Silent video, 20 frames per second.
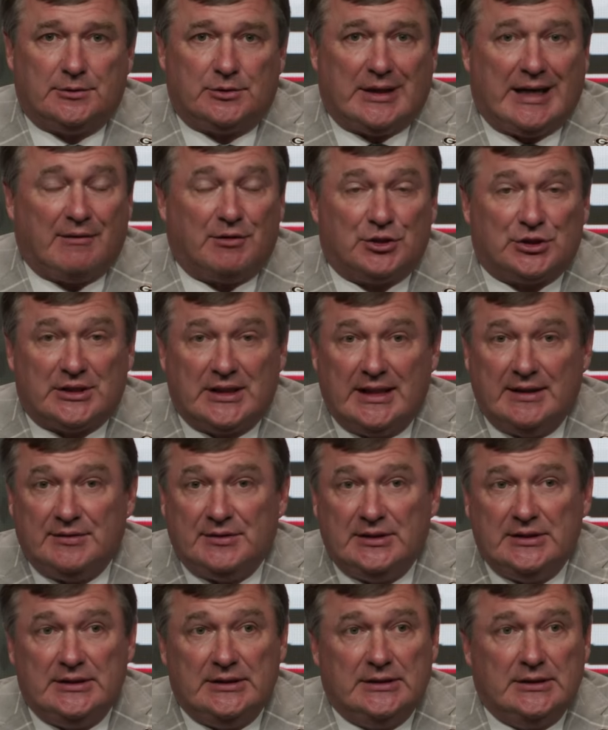driver
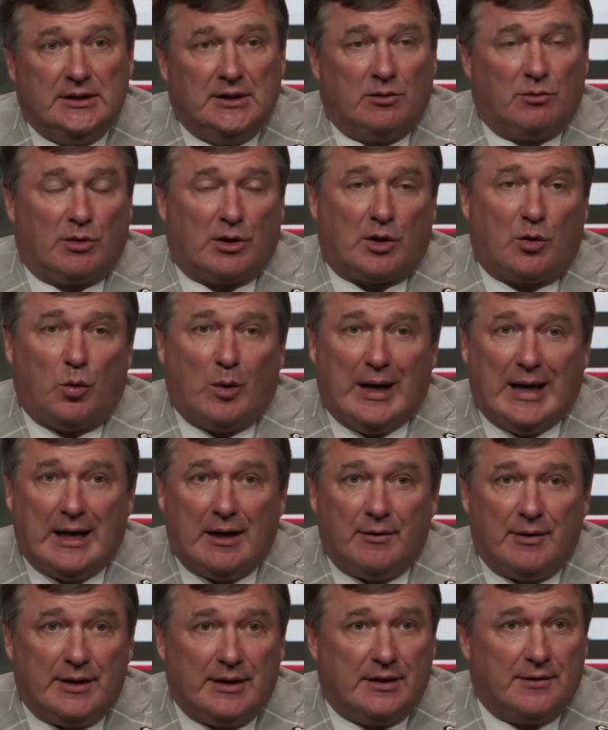safety,
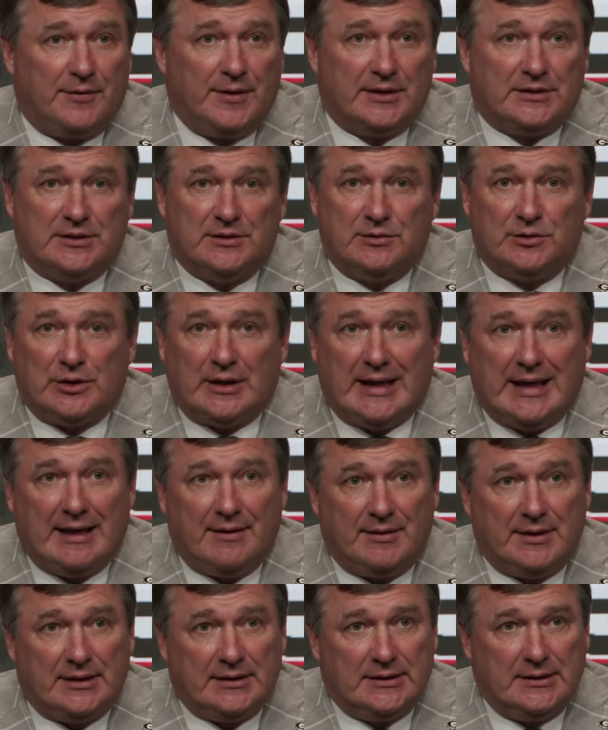requiring defensive
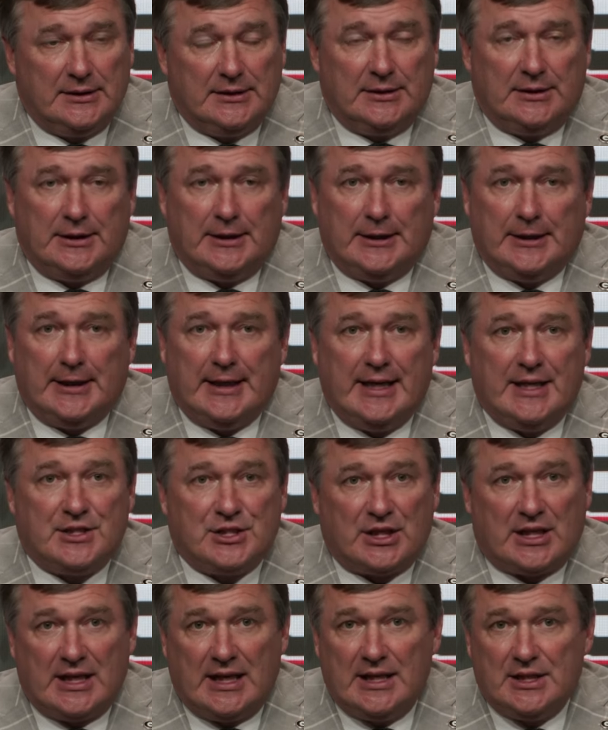driving,
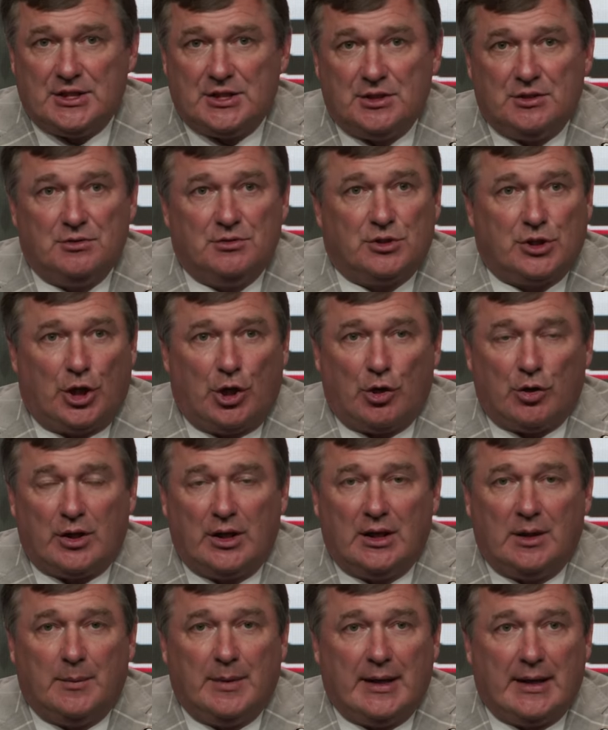education,
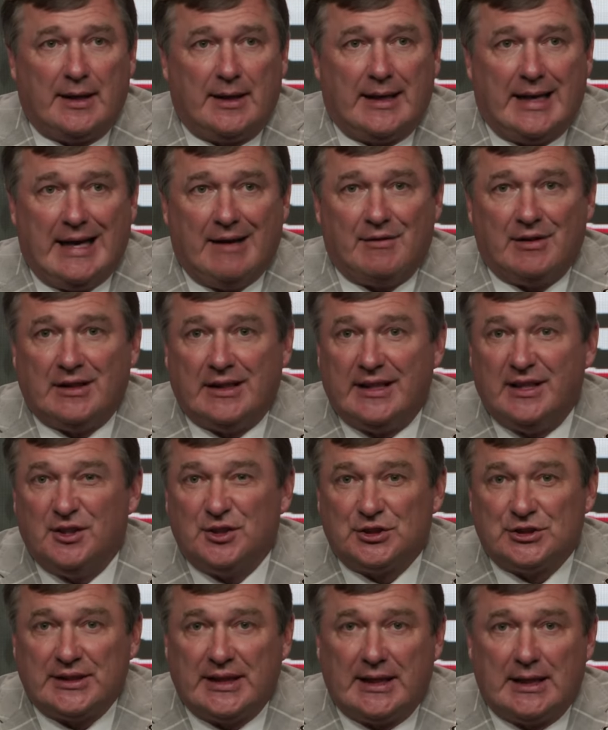talking about it, having
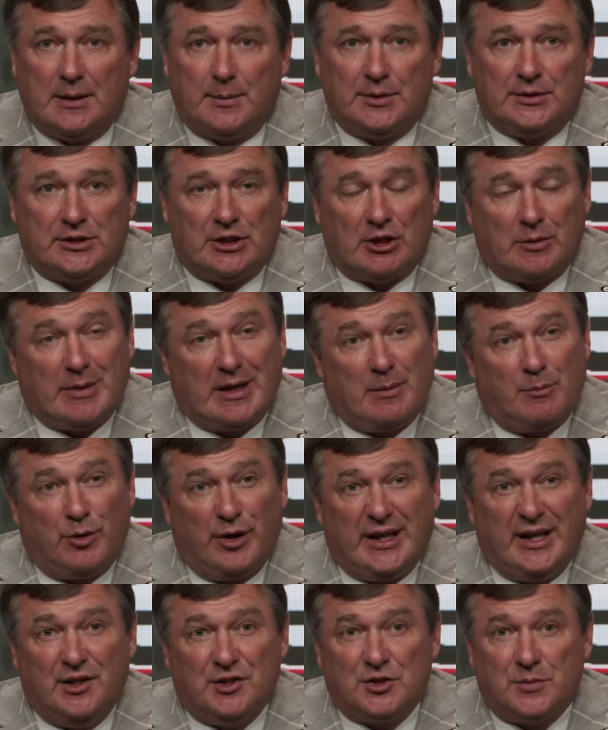leaders stand up and talk about it,
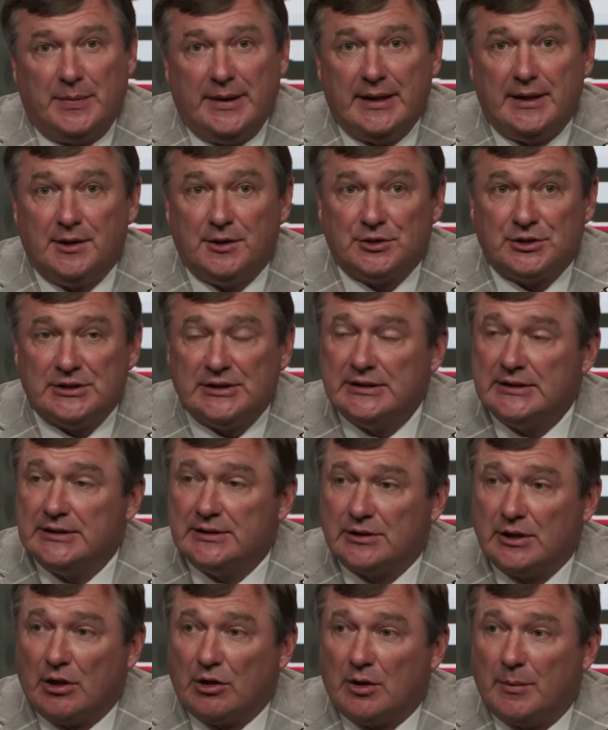bringing speakers in
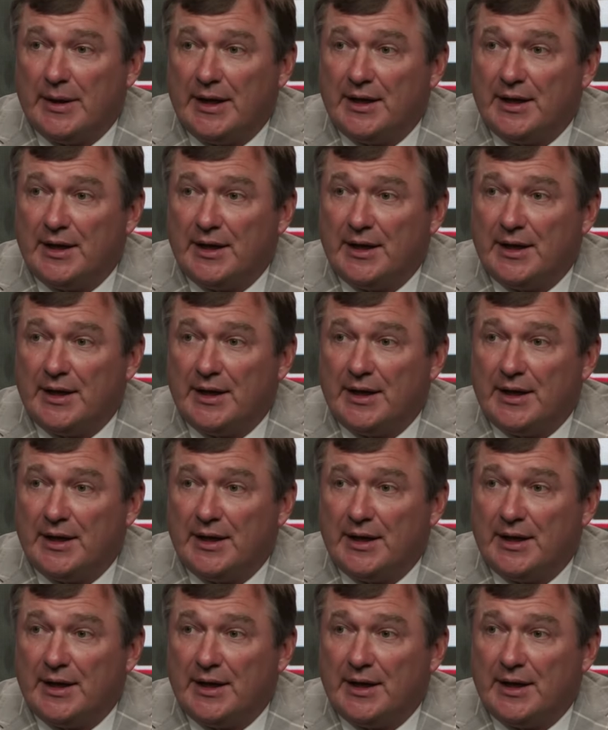and talk